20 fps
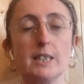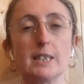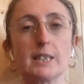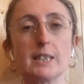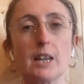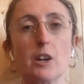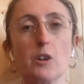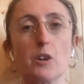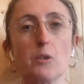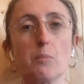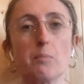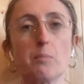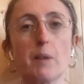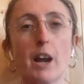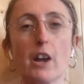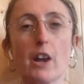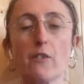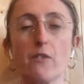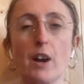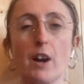So
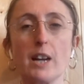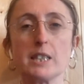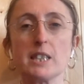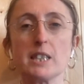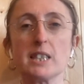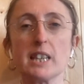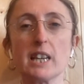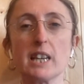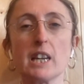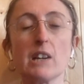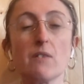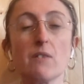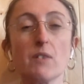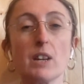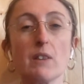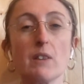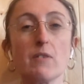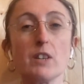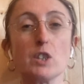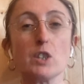my advice is, even
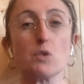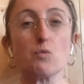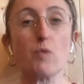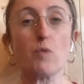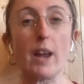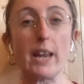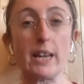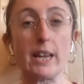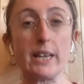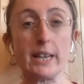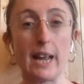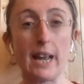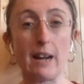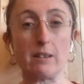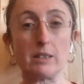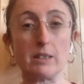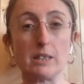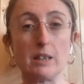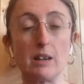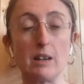if it's rainy
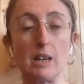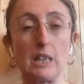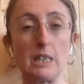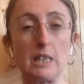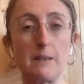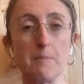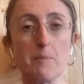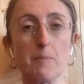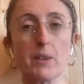outside,